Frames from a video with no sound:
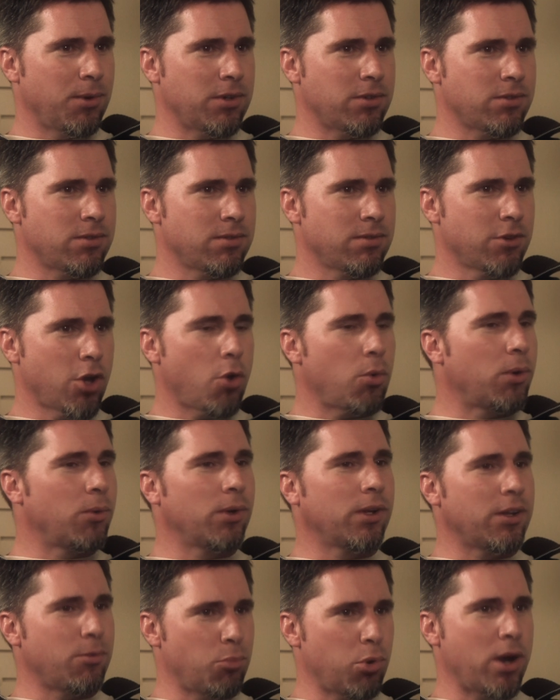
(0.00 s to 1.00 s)
was no one
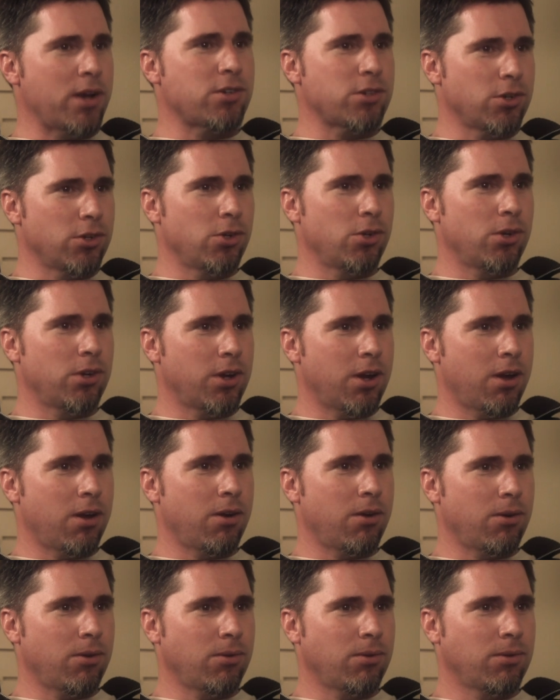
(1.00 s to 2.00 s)
really pressured you to
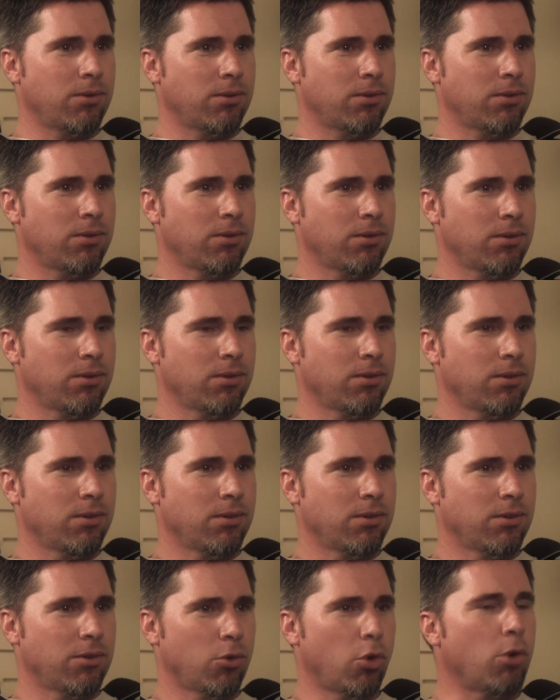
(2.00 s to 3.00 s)
go
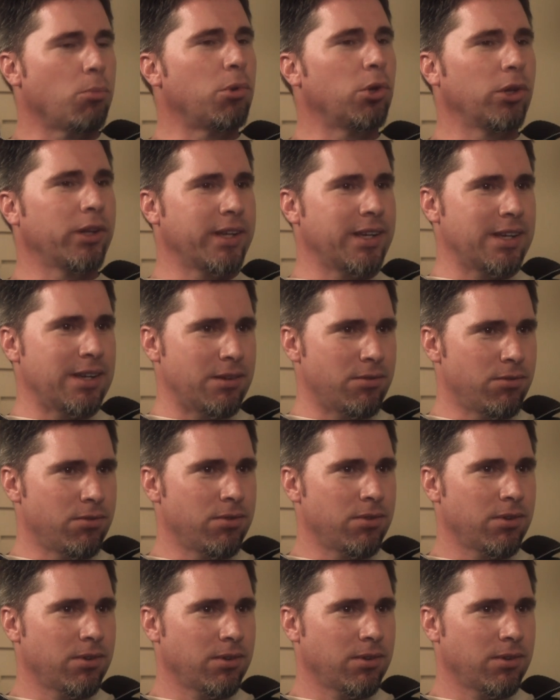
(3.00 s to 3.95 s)
or believe,